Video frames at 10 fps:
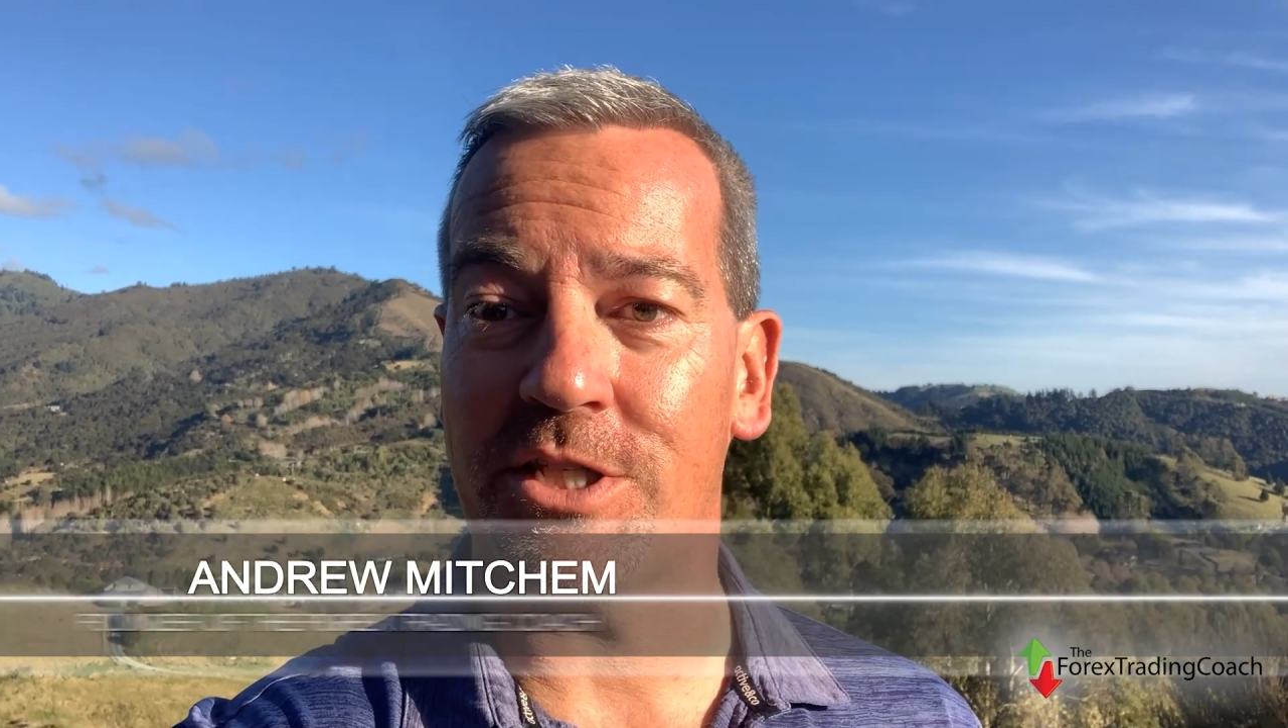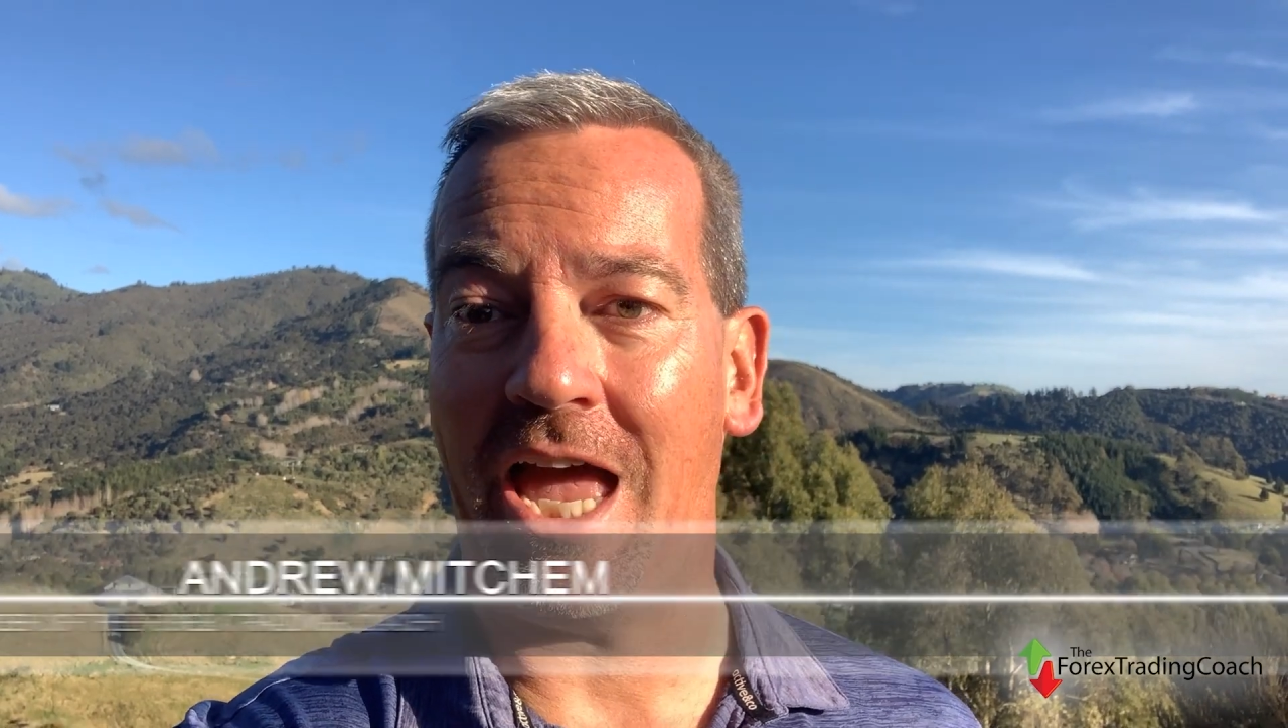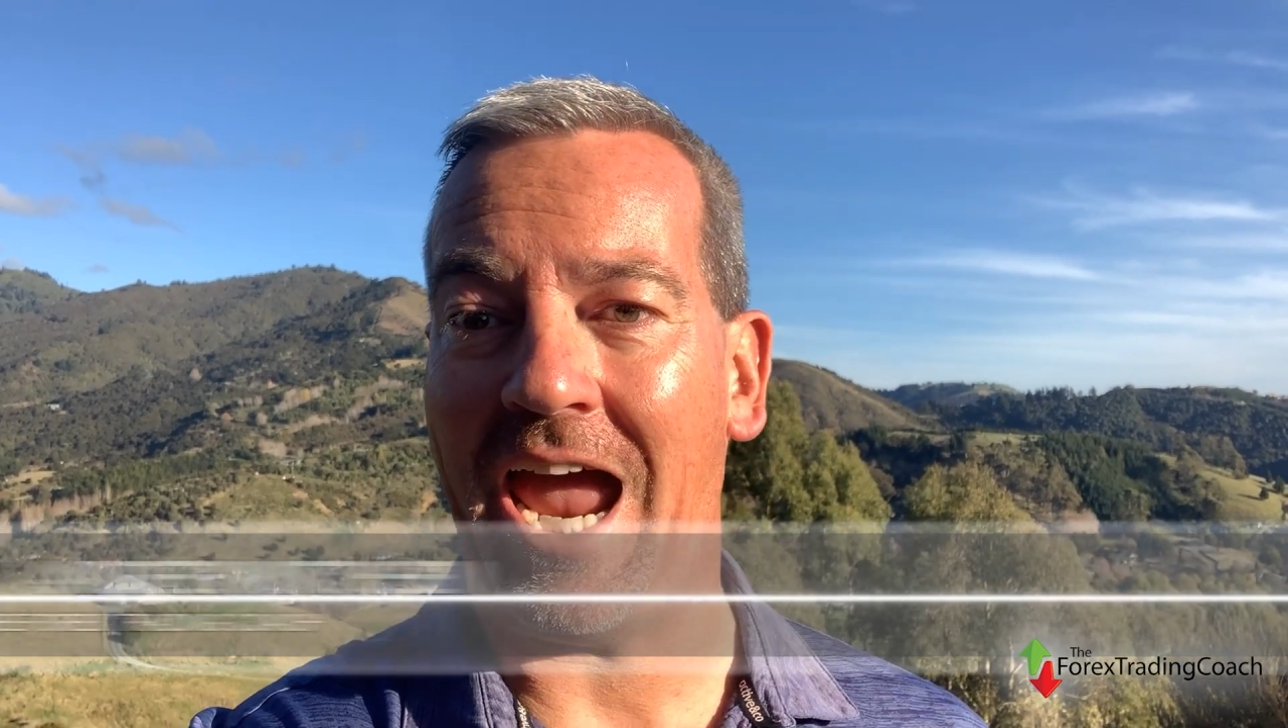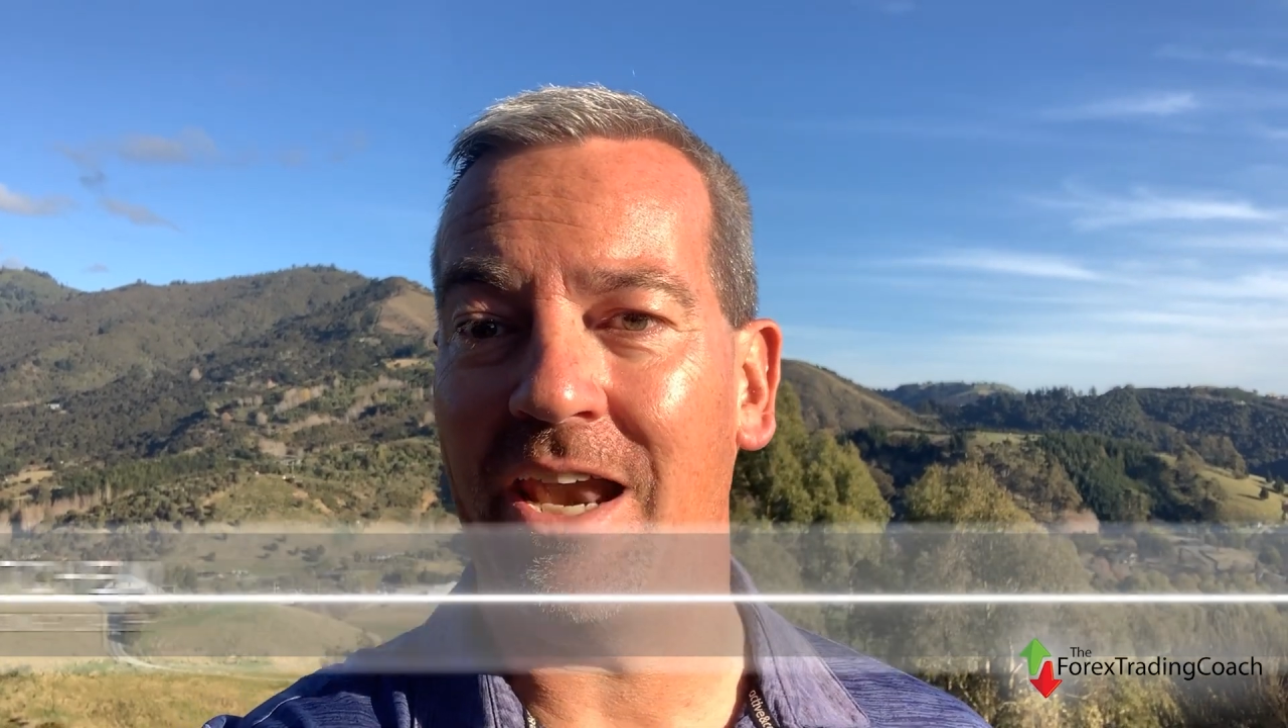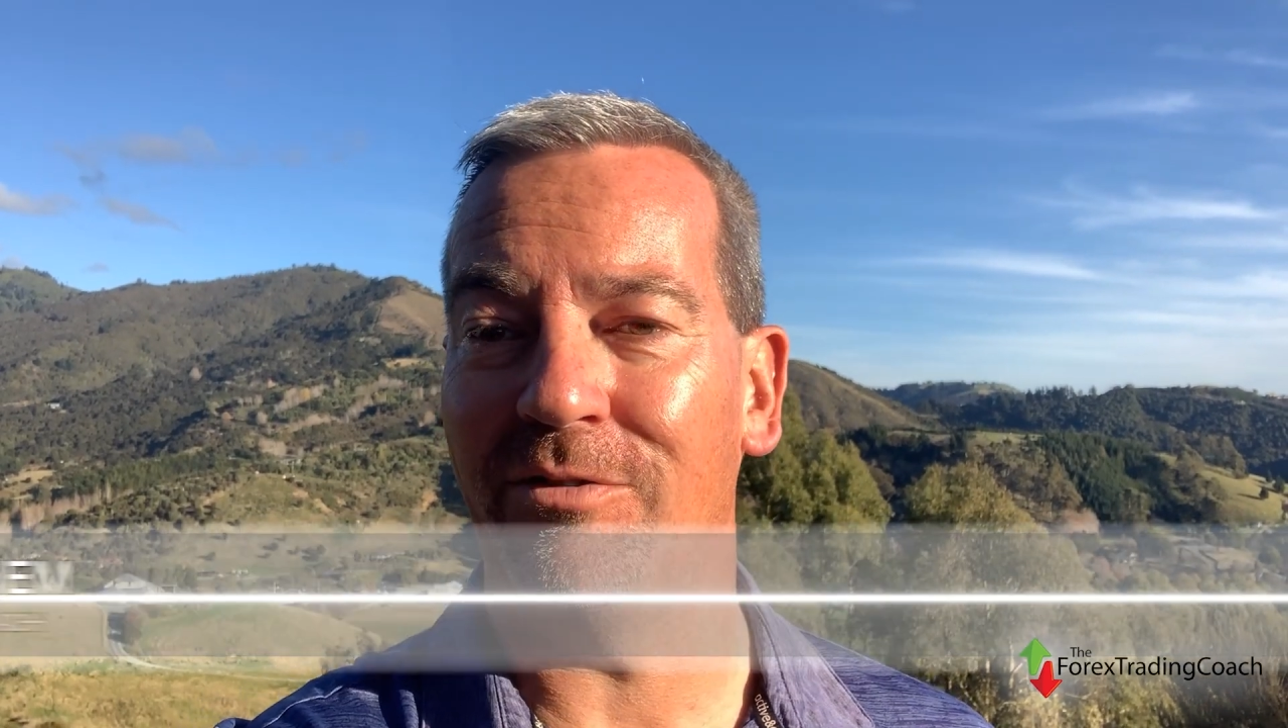a
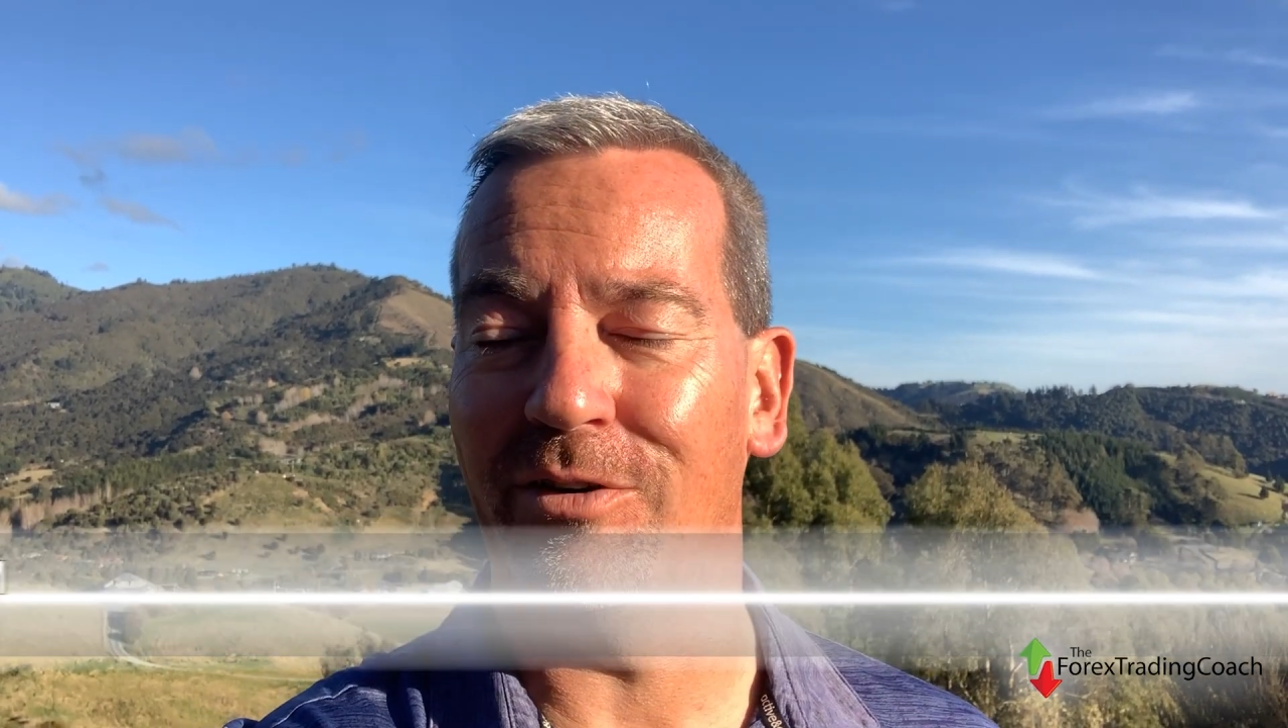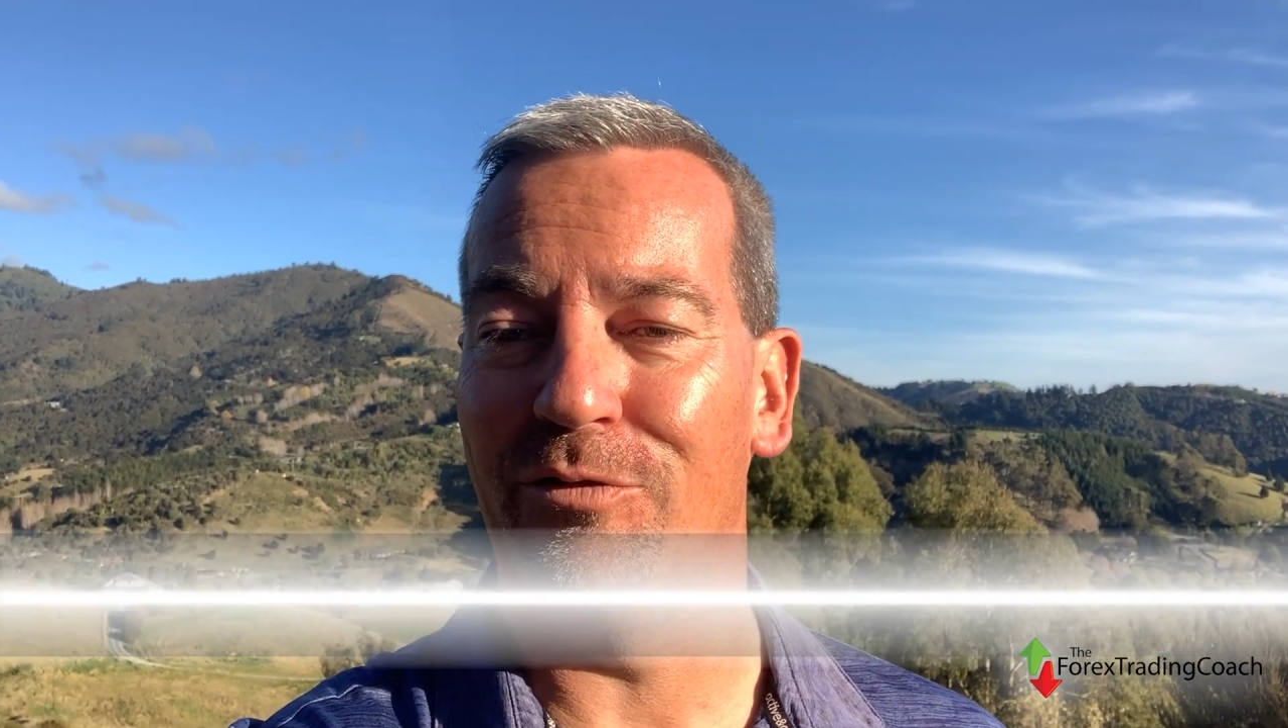handful